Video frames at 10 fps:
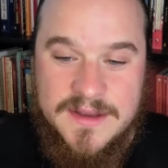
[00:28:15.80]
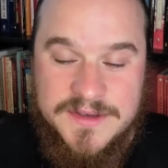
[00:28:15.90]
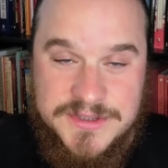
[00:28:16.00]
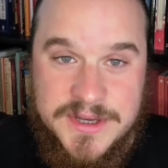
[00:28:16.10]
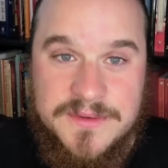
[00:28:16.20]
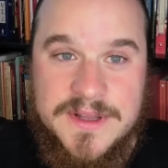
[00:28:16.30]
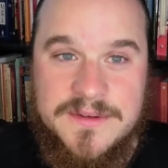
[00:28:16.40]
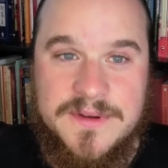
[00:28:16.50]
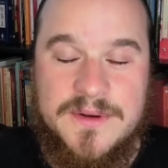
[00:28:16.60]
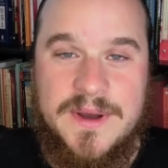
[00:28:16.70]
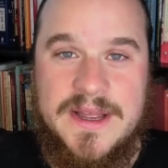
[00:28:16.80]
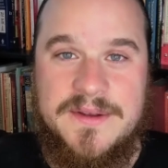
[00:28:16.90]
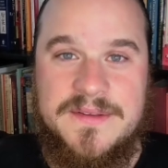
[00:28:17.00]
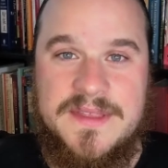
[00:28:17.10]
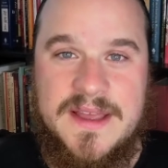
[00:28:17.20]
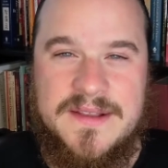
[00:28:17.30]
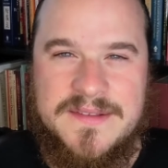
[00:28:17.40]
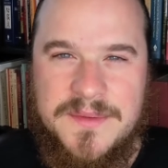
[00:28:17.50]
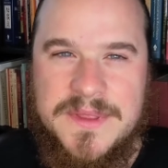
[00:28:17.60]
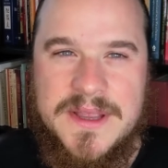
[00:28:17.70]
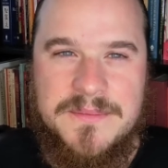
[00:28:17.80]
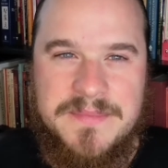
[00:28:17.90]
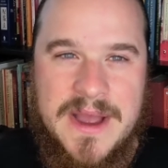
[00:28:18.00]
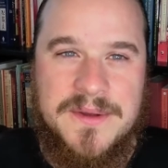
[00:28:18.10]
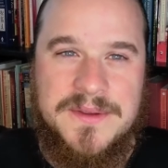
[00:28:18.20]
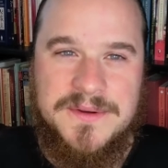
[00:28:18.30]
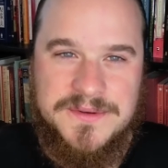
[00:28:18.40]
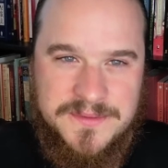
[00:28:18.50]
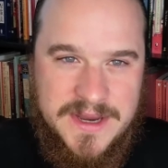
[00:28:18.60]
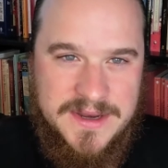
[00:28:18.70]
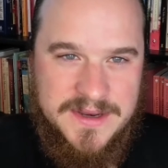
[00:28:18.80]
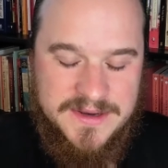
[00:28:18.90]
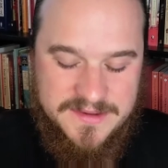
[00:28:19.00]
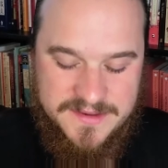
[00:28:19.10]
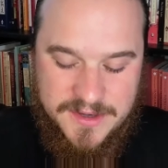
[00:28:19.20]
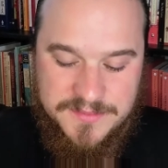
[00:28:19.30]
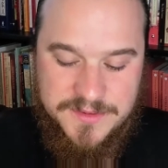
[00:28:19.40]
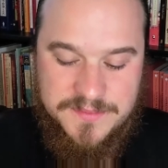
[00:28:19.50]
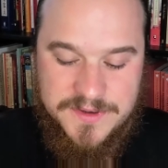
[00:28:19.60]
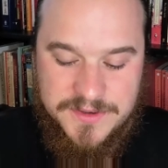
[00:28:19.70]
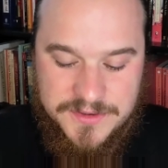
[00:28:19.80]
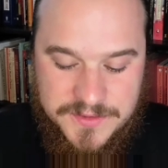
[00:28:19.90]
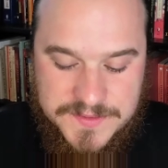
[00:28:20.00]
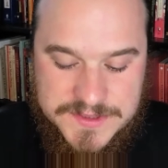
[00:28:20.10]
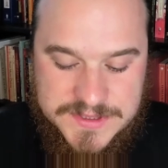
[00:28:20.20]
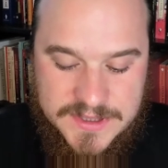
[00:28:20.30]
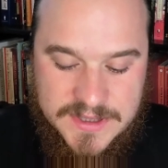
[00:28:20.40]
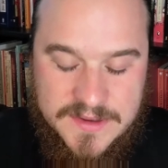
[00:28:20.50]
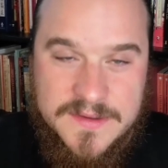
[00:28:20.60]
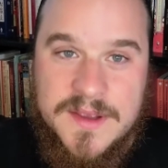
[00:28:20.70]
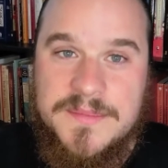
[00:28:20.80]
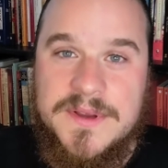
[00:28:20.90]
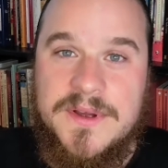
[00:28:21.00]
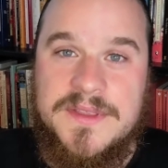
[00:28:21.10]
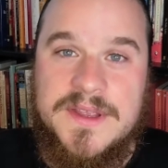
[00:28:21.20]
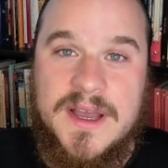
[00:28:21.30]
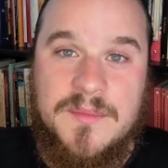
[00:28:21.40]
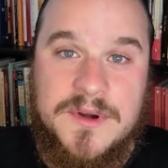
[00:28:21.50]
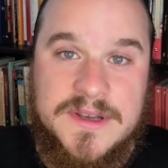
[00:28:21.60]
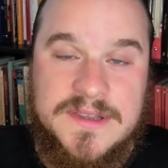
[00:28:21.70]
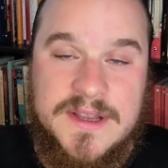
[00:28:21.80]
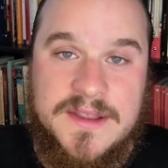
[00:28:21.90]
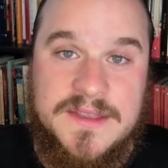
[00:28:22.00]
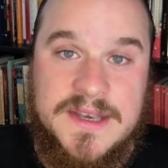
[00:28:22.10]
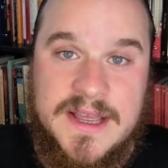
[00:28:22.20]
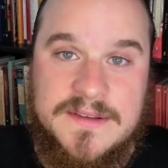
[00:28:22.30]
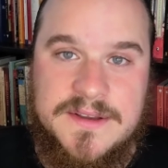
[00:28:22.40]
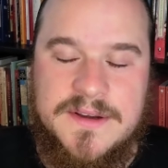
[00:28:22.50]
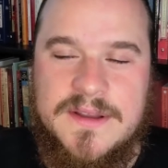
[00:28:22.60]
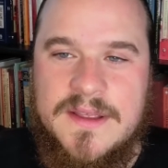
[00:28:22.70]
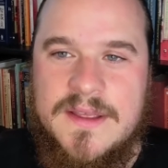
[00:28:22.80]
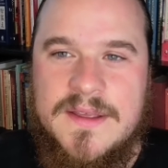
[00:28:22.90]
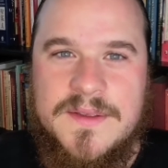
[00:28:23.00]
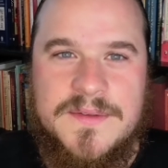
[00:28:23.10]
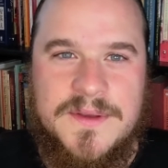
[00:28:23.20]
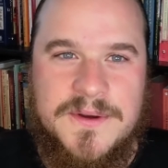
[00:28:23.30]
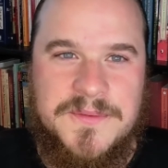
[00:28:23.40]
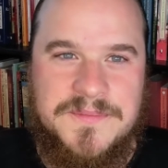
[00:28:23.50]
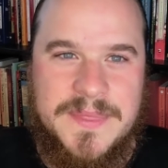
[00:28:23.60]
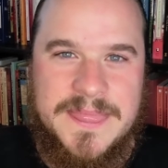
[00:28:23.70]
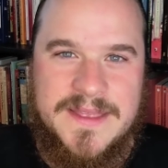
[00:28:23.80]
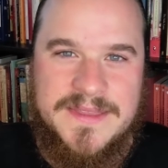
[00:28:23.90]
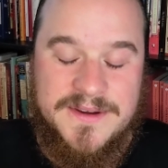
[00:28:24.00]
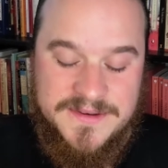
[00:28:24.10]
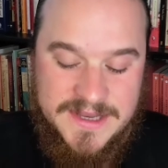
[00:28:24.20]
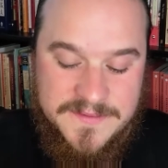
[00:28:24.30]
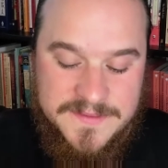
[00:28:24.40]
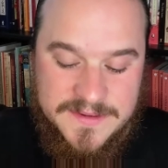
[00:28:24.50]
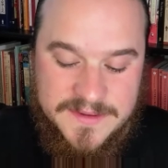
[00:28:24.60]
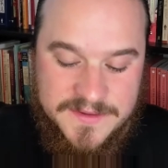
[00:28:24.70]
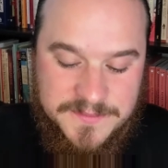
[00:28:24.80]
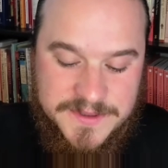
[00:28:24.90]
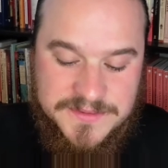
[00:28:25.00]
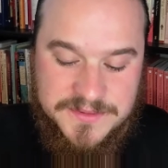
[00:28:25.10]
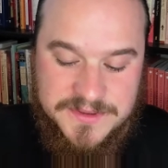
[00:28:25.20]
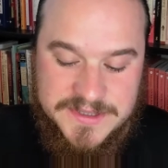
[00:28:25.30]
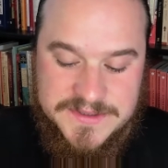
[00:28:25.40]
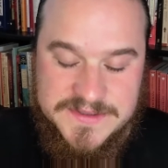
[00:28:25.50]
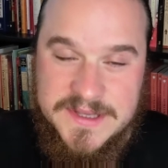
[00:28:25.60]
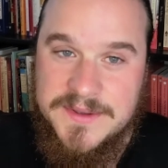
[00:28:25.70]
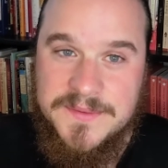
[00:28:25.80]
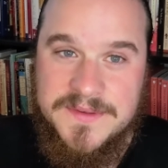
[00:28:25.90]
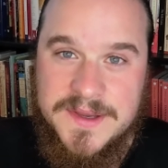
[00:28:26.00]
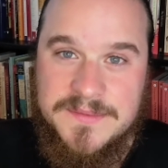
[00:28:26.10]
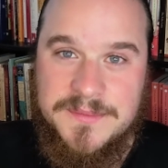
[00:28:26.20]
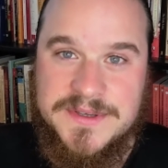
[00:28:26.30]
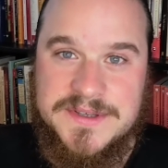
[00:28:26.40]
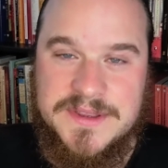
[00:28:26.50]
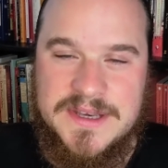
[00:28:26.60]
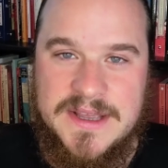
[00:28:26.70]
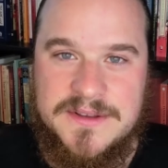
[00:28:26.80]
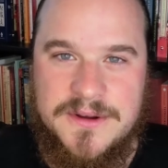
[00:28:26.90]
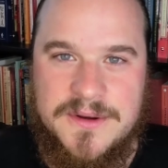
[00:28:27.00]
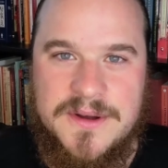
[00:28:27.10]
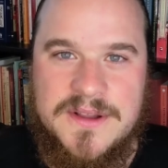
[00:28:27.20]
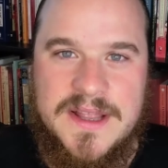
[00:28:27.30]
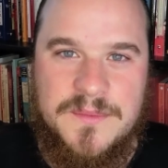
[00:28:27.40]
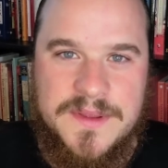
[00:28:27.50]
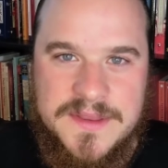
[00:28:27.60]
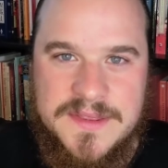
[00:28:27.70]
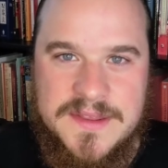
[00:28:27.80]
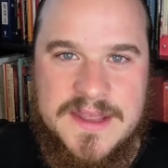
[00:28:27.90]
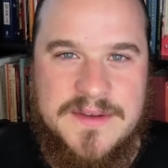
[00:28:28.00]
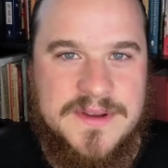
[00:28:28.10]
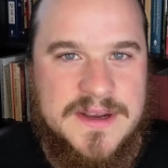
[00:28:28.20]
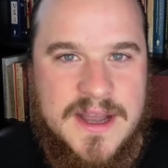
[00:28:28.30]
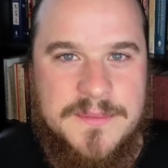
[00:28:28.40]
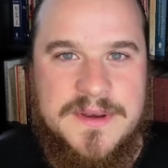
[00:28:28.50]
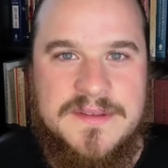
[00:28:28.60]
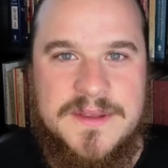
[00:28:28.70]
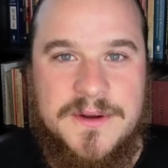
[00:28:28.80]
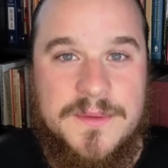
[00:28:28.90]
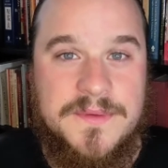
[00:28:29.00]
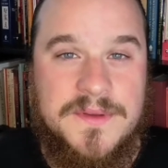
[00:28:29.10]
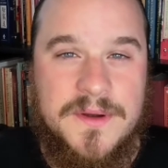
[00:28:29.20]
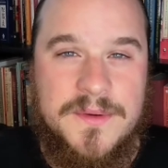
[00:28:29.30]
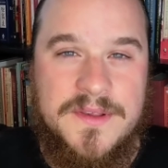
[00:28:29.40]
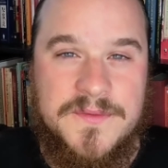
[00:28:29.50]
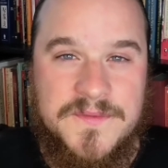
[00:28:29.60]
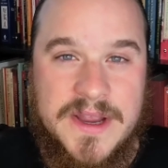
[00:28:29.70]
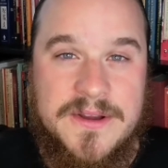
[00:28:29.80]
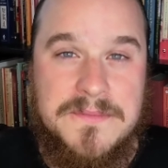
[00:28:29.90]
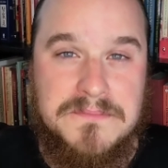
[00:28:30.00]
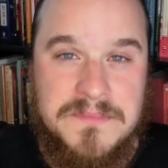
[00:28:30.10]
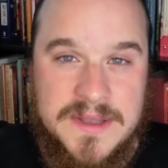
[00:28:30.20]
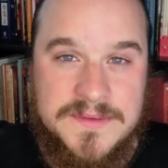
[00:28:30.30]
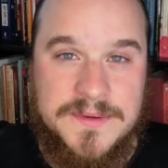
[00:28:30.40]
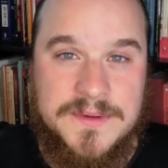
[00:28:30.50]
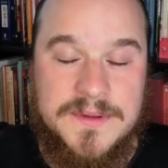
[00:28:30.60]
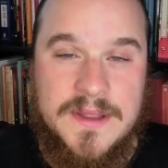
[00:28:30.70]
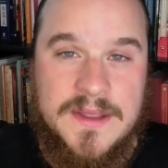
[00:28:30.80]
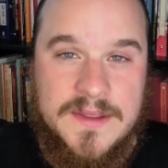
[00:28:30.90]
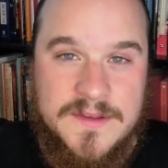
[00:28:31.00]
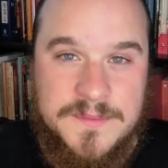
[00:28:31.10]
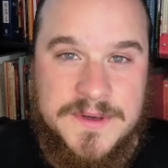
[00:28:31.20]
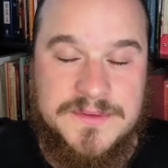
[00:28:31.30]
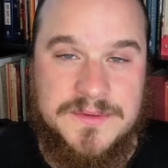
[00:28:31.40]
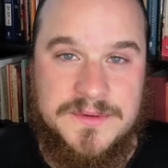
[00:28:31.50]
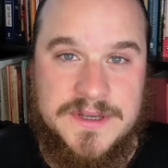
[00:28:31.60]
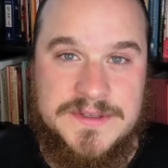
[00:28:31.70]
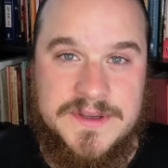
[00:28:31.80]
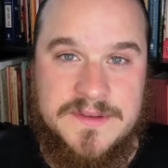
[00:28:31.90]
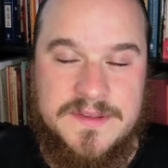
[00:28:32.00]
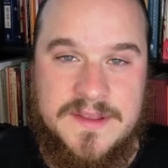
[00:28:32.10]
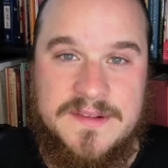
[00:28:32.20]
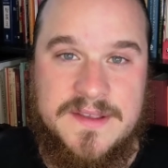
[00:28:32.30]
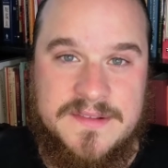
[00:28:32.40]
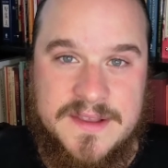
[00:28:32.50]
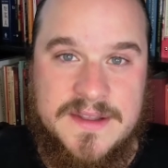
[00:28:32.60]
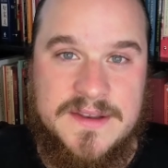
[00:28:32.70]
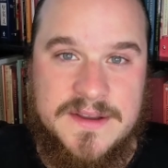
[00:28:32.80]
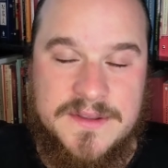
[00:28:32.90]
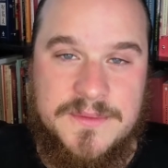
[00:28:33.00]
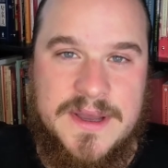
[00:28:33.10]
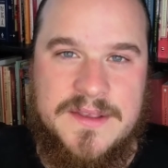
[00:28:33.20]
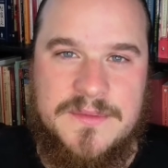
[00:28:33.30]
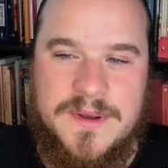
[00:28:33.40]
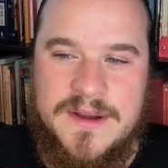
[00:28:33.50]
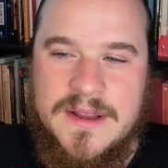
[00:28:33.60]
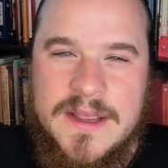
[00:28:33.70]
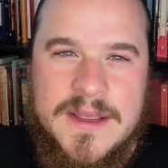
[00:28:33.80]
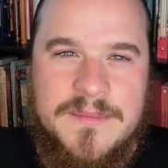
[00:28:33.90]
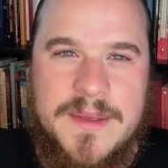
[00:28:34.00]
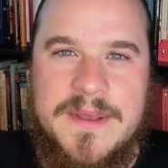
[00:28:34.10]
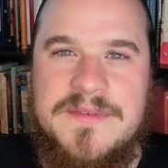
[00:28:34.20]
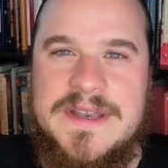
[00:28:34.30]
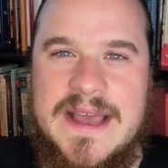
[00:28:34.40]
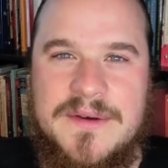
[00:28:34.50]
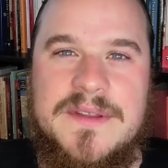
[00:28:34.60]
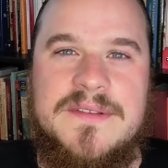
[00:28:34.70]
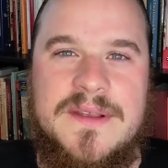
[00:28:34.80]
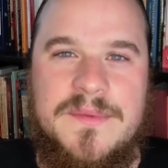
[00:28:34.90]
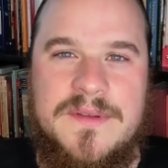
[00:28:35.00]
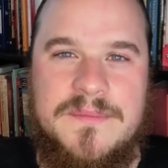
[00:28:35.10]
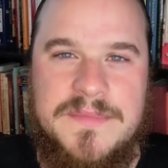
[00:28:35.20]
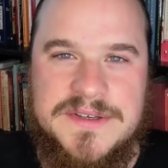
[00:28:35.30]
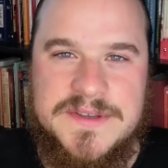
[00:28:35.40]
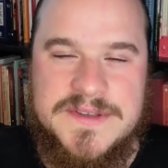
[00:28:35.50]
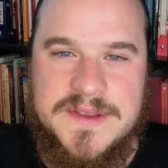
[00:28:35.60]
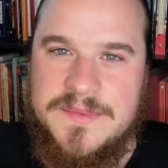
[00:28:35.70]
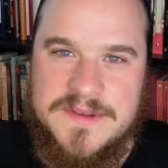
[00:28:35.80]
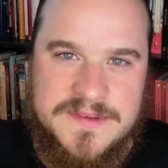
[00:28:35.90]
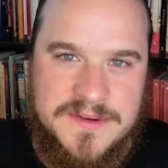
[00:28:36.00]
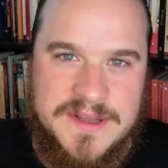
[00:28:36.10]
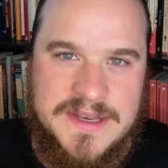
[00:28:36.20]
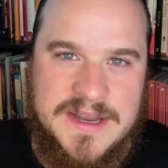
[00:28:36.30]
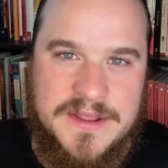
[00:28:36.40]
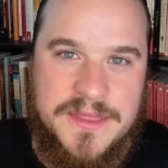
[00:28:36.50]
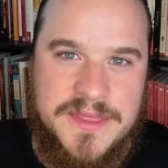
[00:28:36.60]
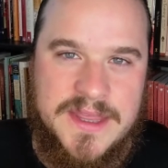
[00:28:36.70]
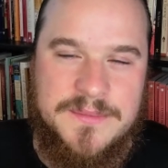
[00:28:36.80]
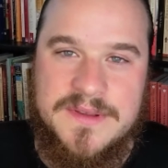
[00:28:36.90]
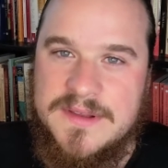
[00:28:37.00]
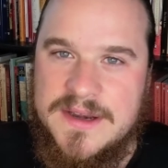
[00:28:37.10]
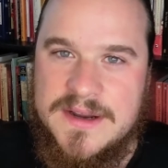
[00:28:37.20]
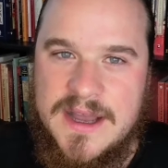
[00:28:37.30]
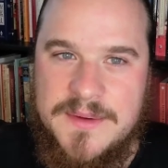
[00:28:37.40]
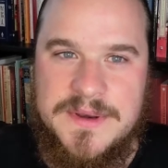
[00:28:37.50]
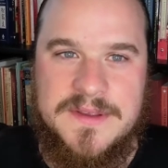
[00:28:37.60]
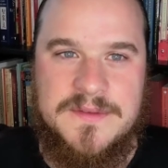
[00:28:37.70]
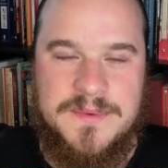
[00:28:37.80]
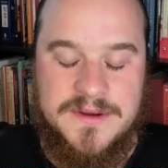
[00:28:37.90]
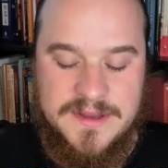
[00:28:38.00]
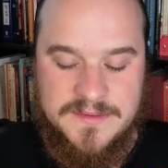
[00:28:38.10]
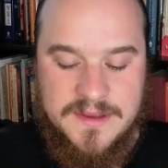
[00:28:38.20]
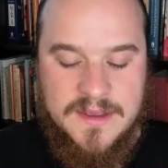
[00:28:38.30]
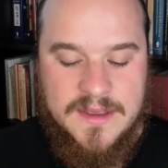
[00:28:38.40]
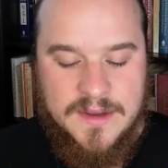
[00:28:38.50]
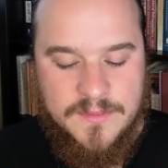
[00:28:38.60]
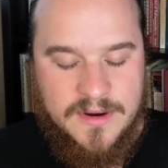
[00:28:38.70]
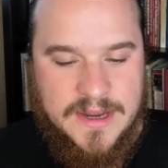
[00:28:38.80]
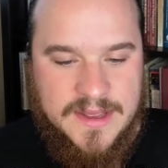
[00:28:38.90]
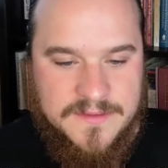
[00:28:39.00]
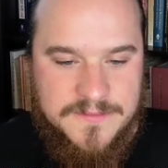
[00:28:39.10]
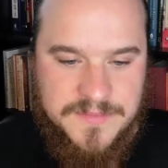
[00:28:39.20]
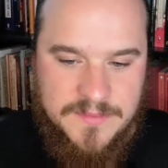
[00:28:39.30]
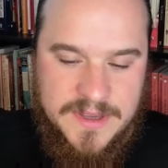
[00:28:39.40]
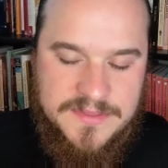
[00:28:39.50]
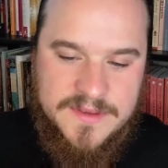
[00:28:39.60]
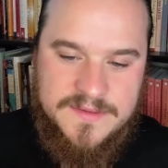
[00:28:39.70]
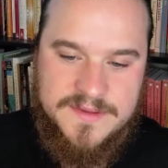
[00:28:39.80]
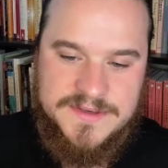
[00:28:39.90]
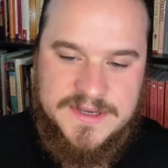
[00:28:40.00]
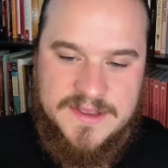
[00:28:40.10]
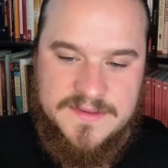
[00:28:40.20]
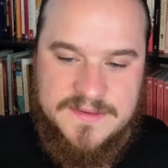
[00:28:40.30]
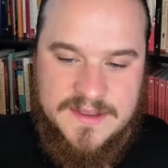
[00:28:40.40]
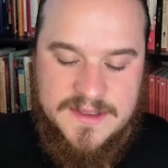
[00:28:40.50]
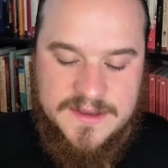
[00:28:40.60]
Generally, it requires that something about your training has helped you produce something called the amrita, the nectar. So there are definitely spiritual traditions that don't seem to mention the nectar at all, and one thing that they have in common is they're almost always very mental spiritual traditions, things like Zen and otherwise, where maybe every now and then someone mentions it, but it's certainly not a theme. It's not a common experience. Whereas methods such as